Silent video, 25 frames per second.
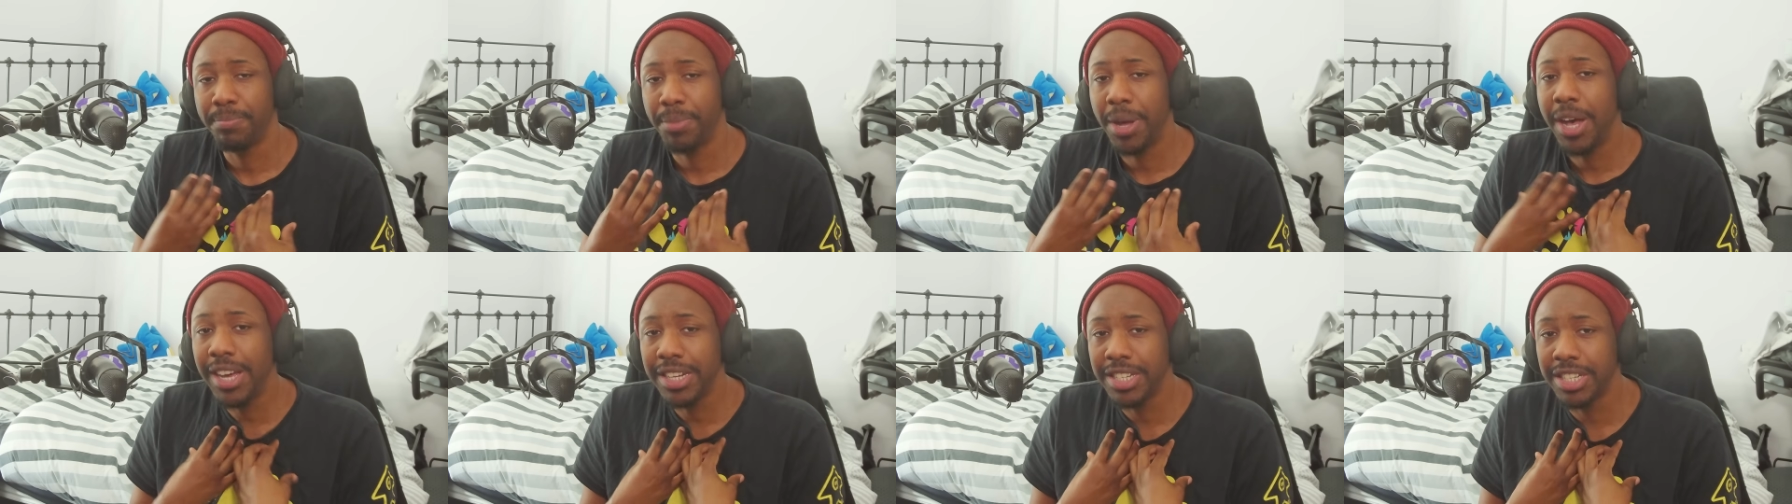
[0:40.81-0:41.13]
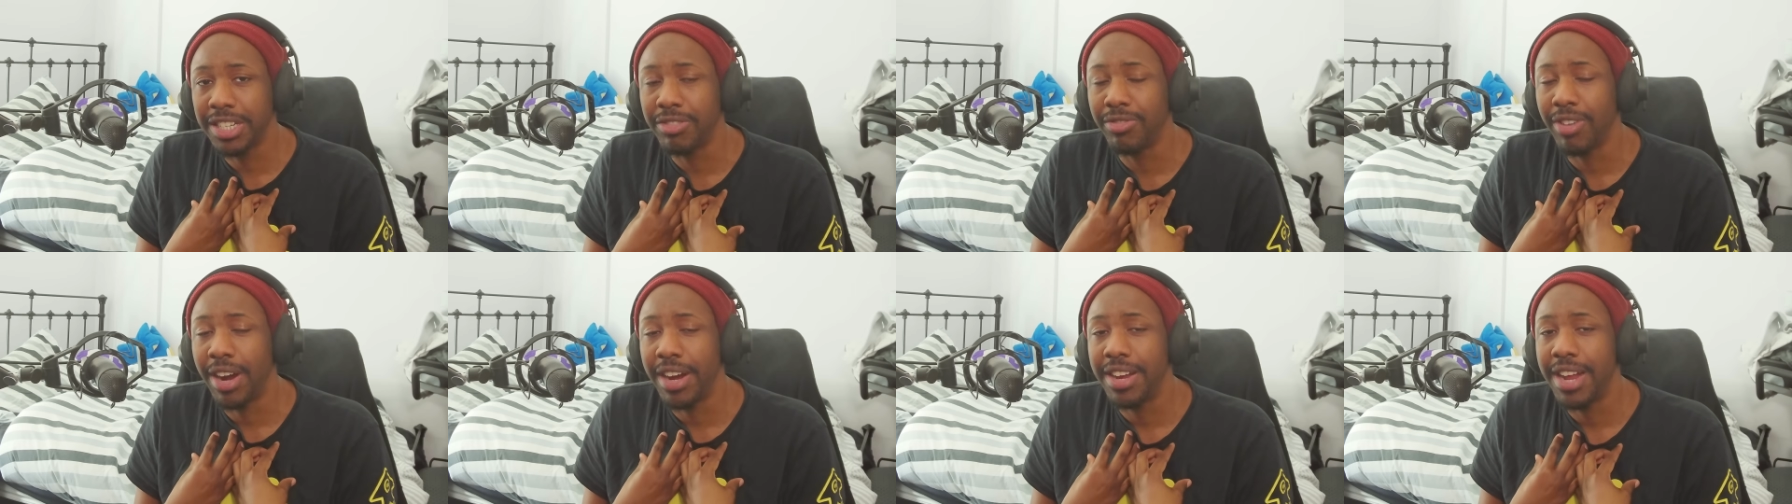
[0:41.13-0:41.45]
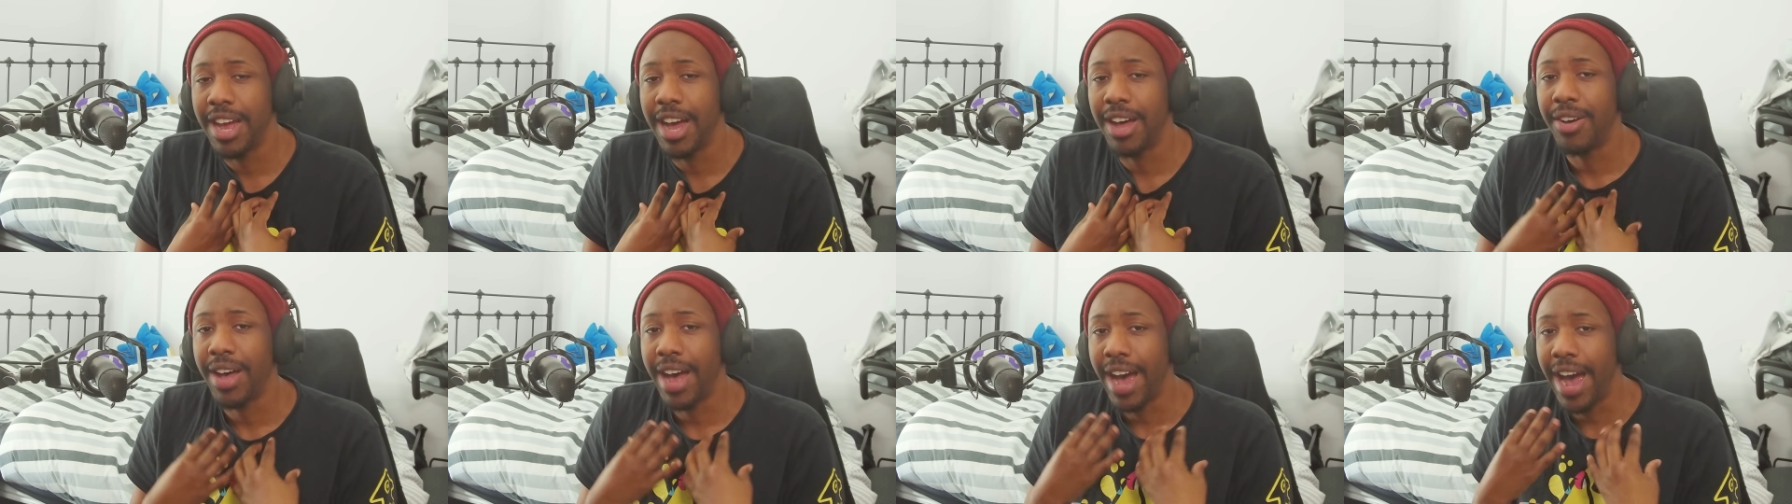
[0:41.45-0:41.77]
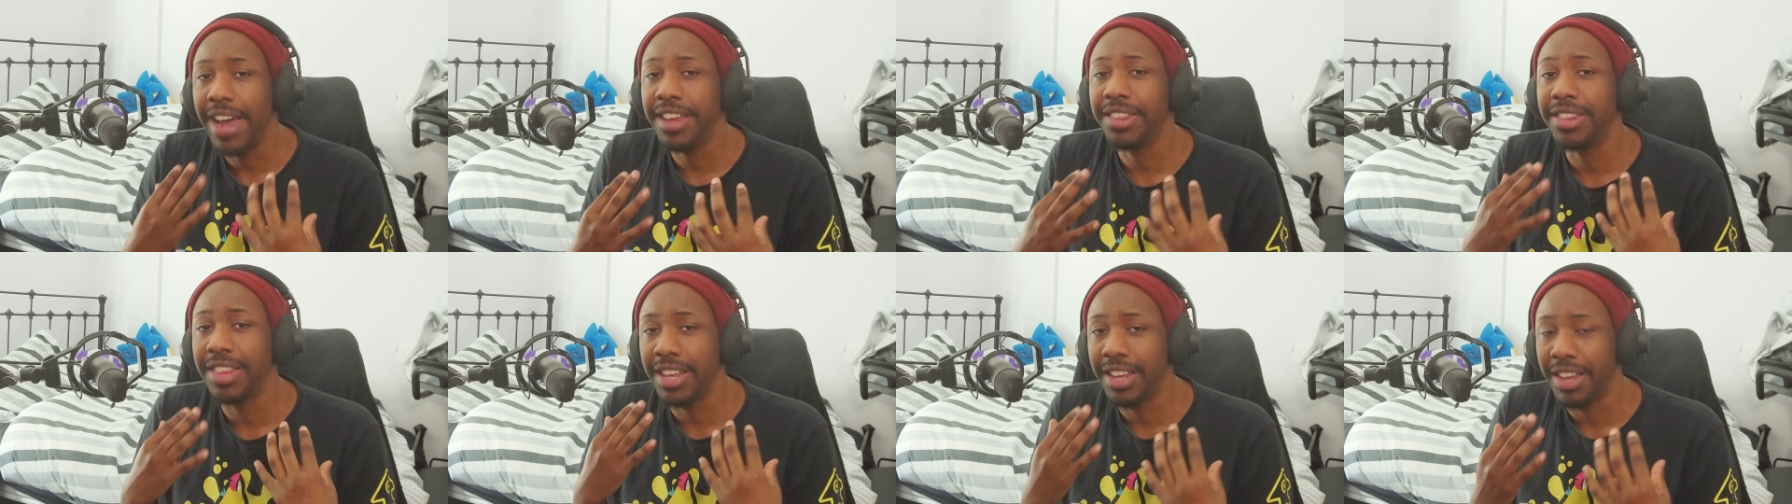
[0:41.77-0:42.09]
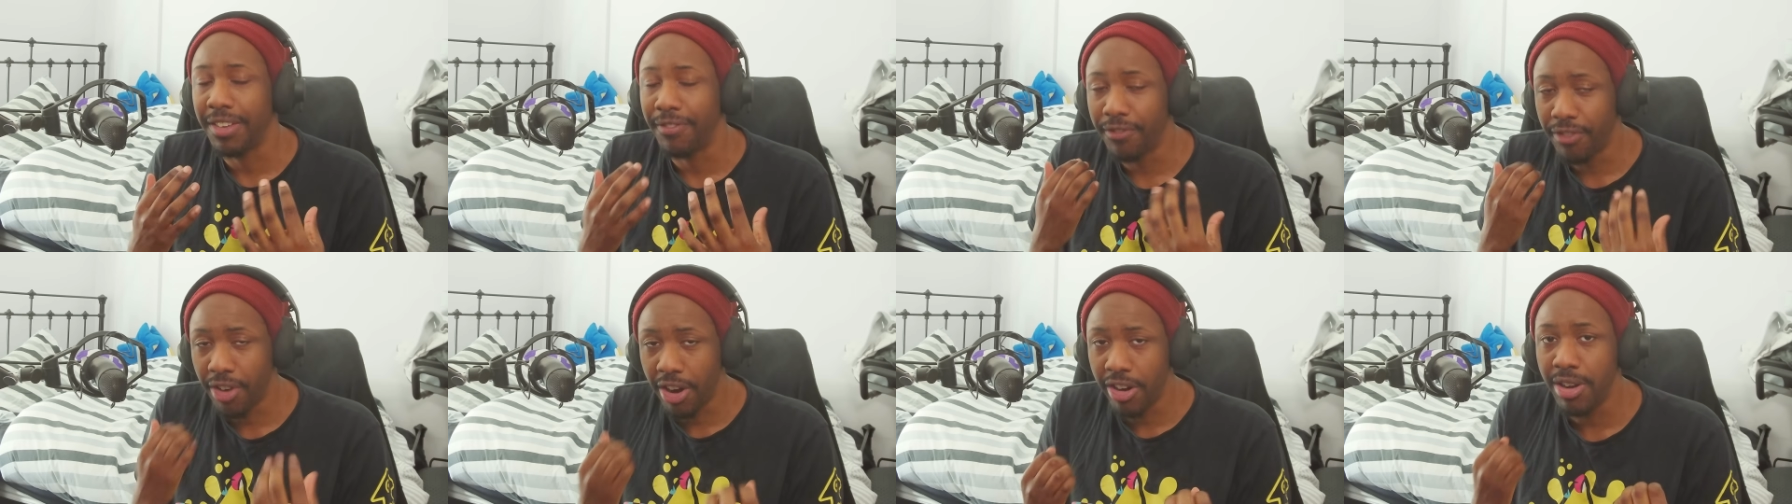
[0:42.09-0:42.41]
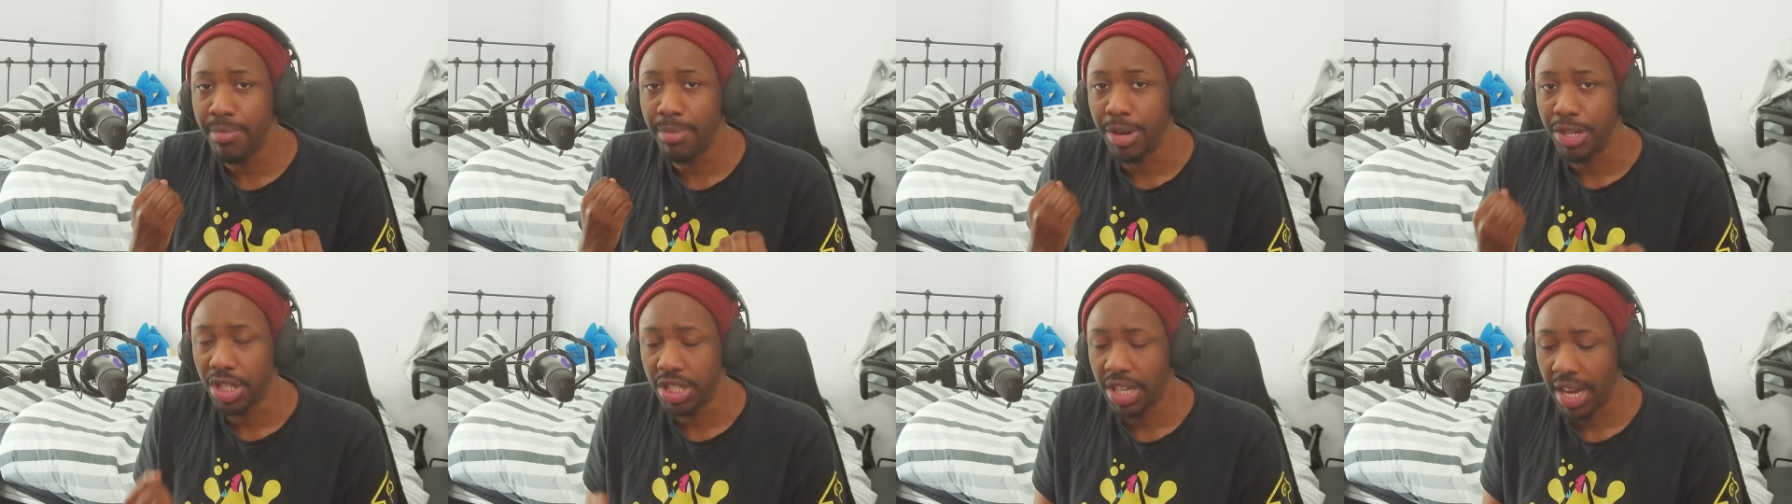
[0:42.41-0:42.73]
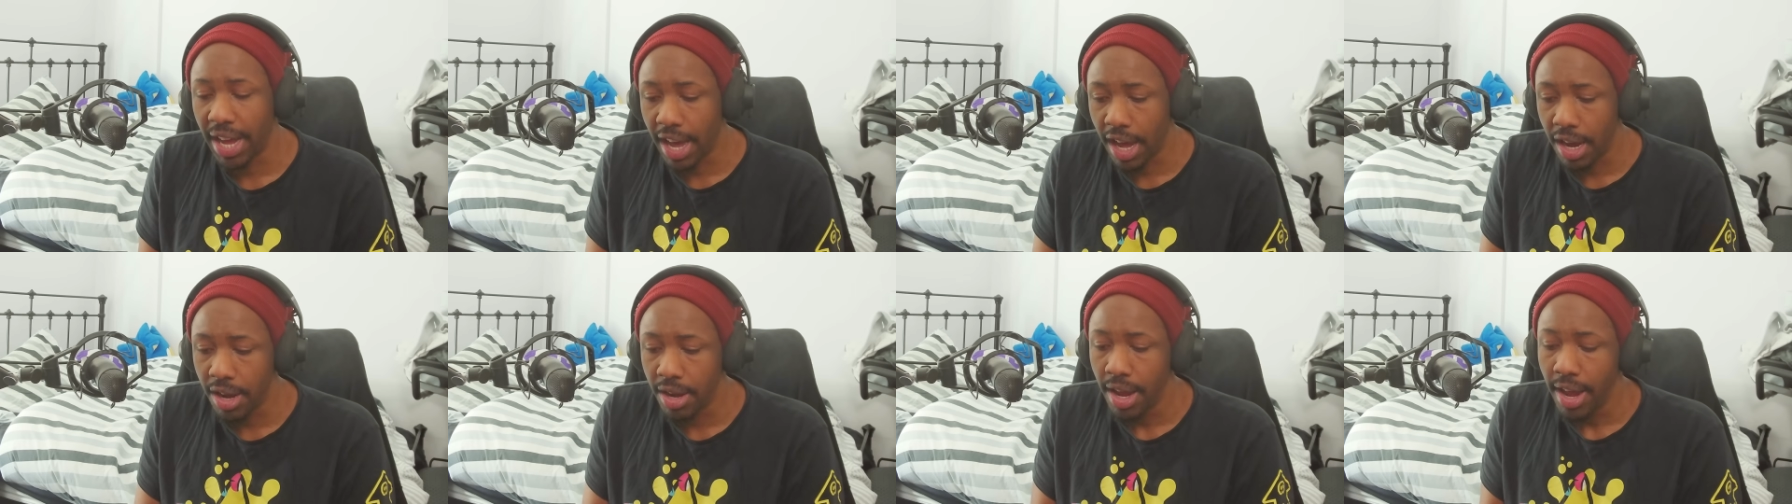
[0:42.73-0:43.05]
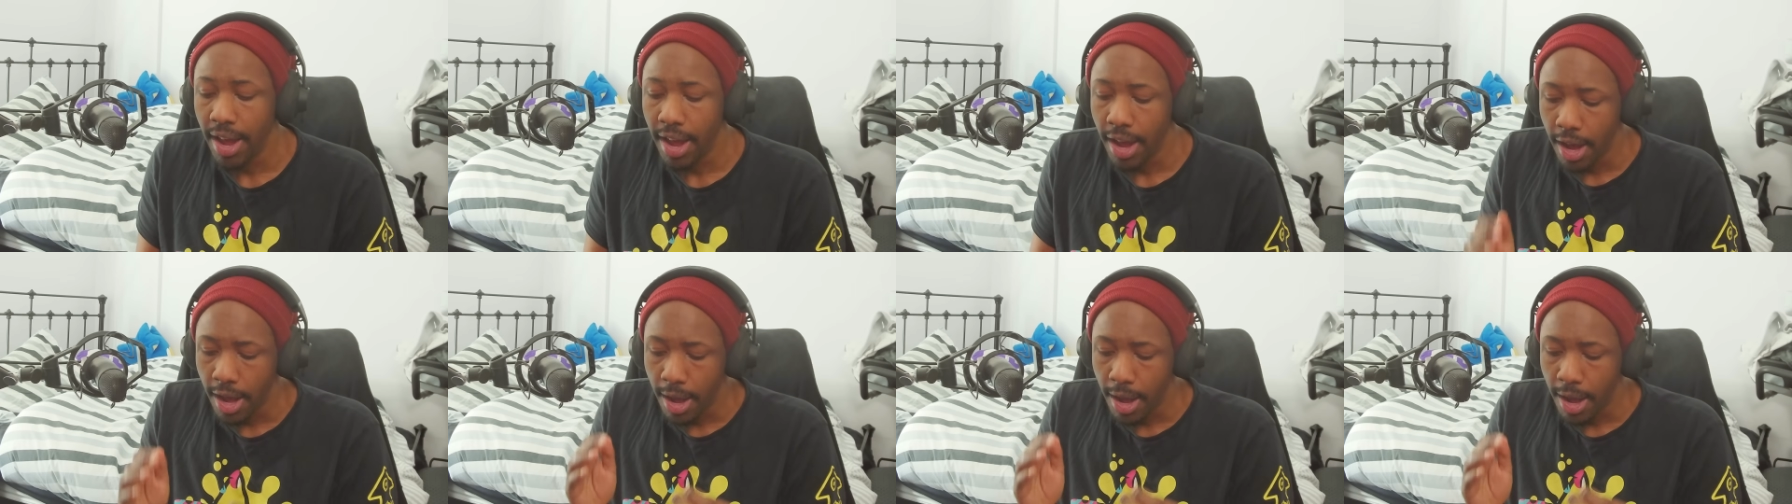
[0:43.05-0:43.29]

Personally, right now, I think it very much can.